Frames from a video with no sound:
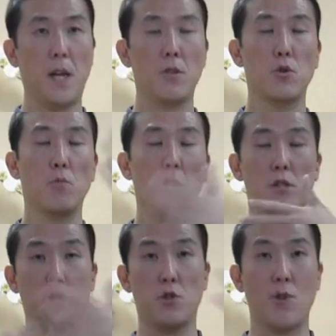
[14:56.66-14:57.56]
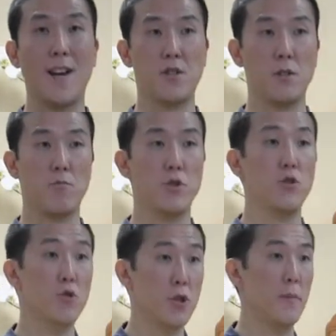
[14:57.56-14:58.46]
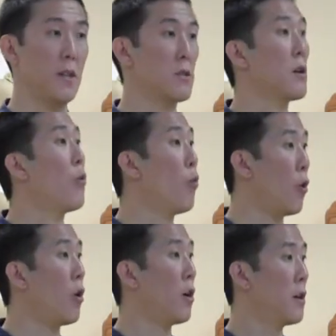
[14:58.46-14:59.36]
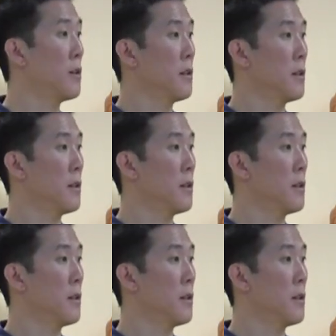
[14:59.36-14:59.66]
Not too much distraction, which usually means a wall.